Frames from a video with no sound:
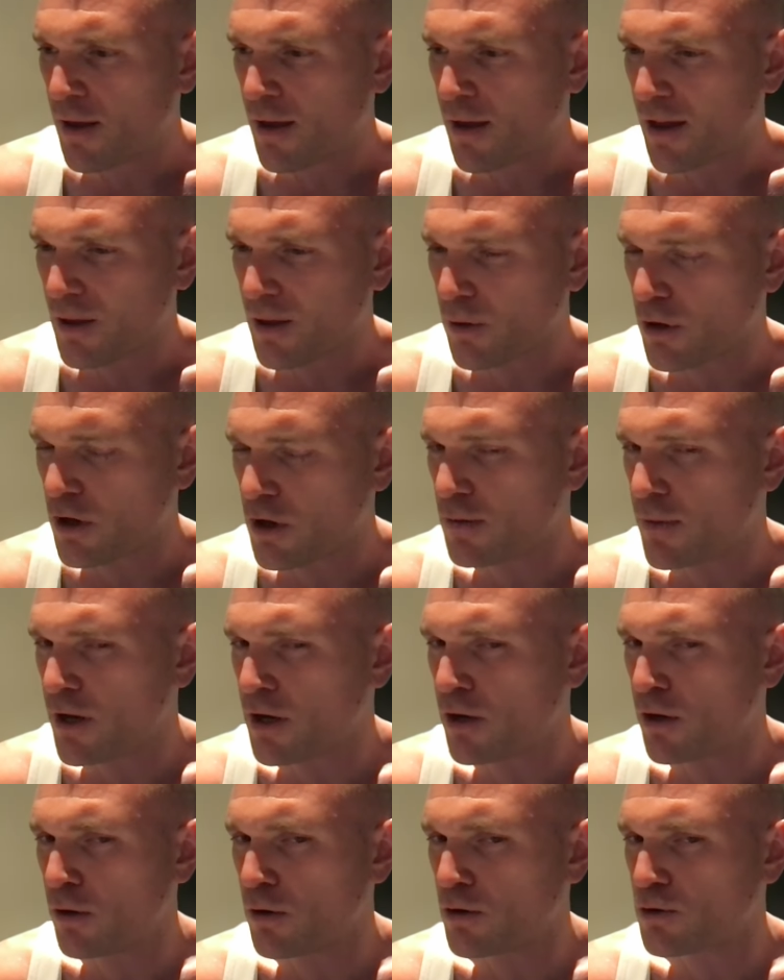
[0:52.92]
and looking at my
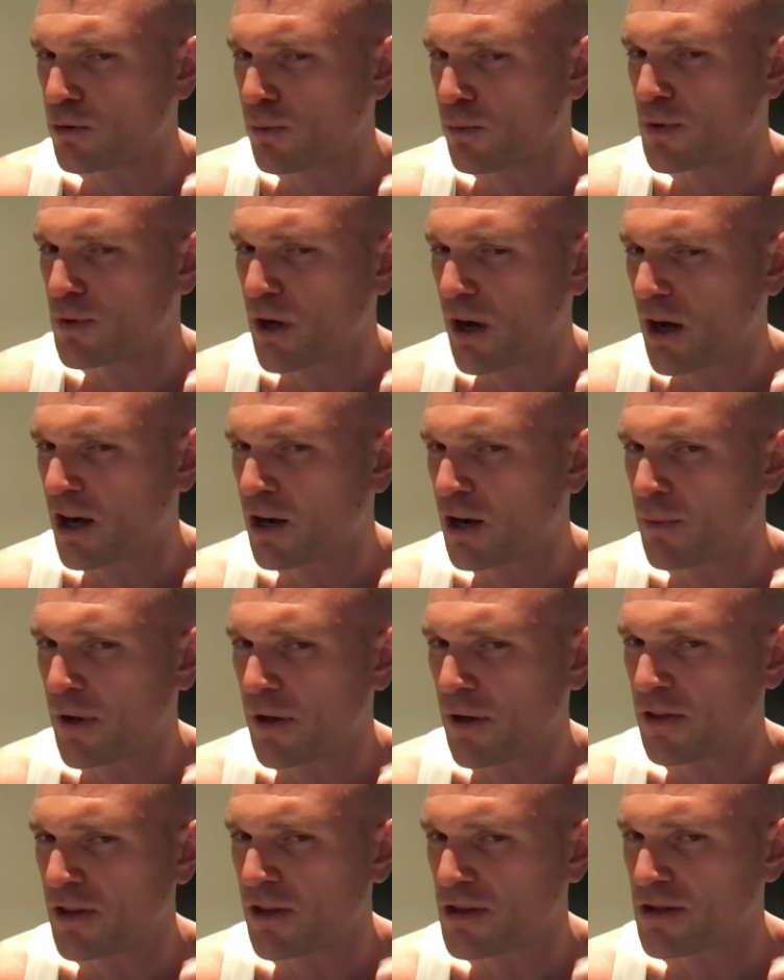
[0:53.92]
notes while we talk
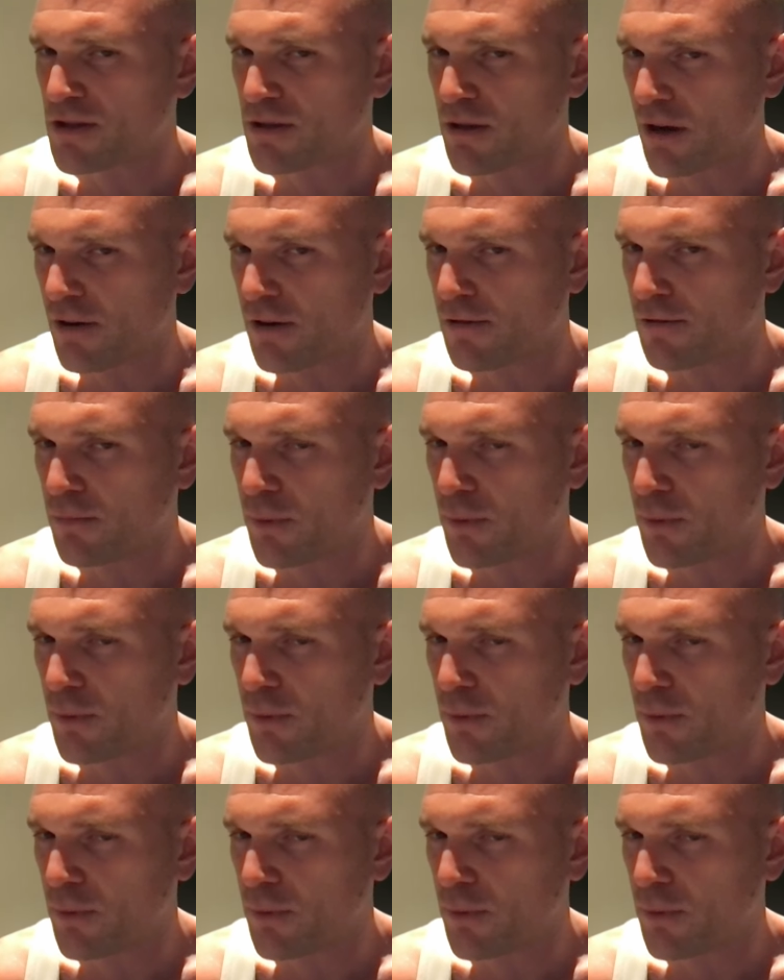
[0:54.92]
about this stuff.